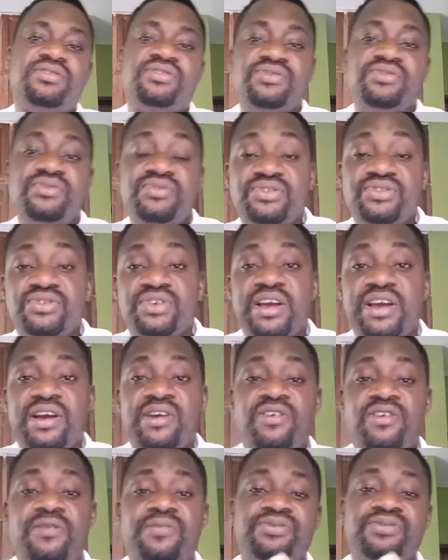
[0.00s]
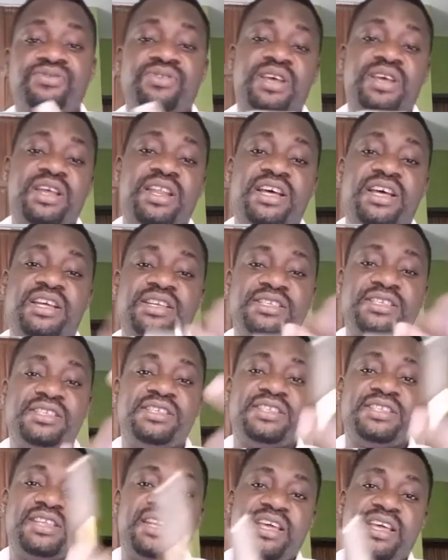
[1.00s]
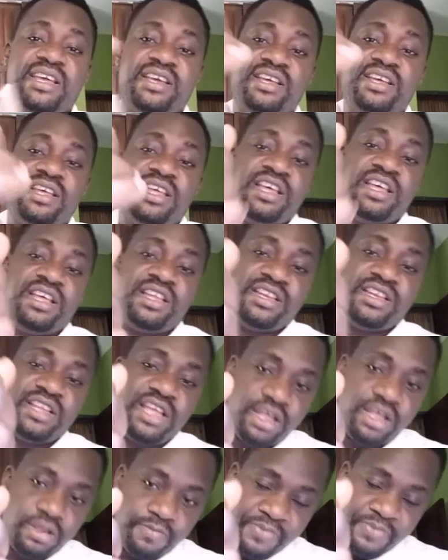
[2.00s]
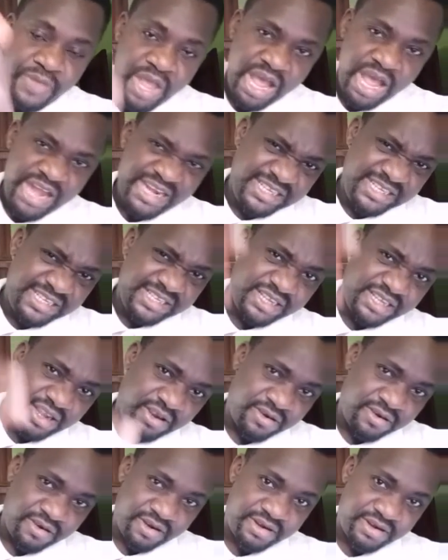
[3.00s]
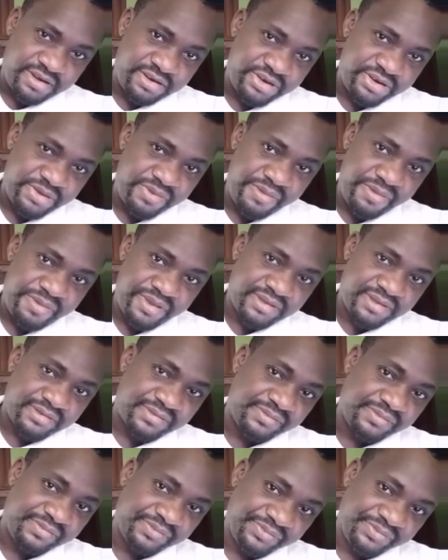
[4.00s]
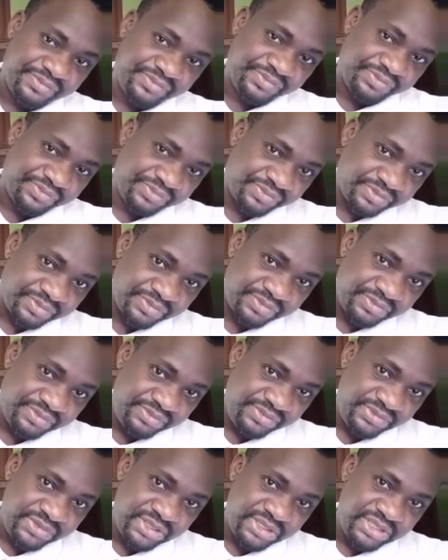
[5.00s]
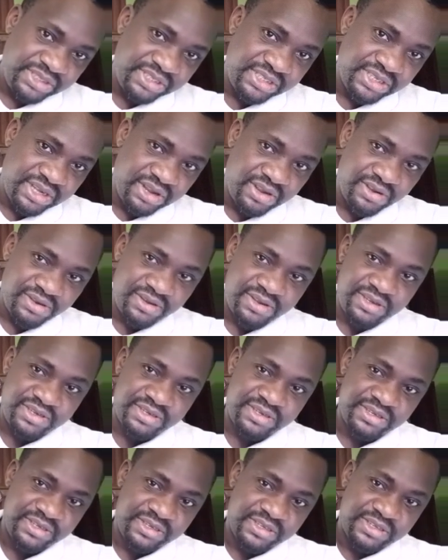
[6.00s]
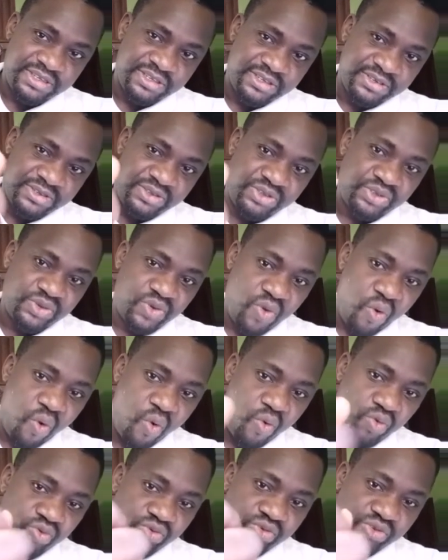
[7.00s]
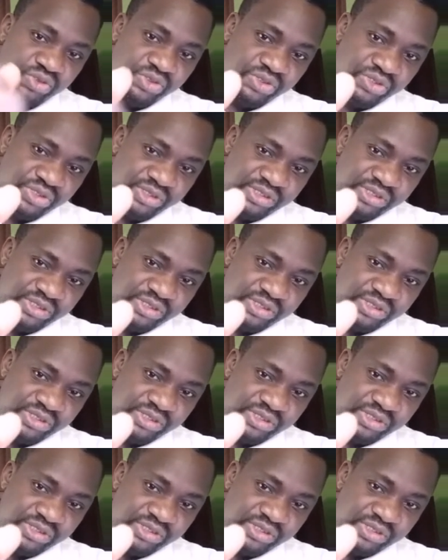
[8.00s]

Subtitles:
tools you can couple together. This is the neck, and this is the cock. Remember, this is the cock to hold